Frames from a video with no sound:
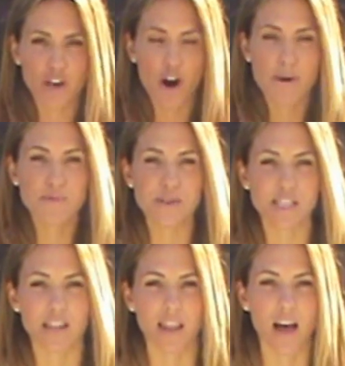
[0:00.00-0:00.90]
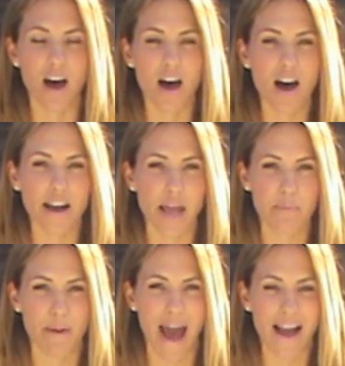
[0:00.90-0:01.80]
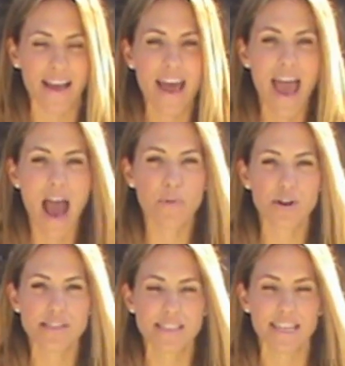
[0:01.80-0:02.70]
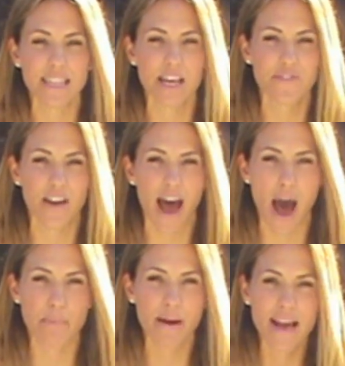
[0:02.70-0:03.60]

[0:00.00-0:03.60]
Your arms reach long and back. And we're just going to lift up.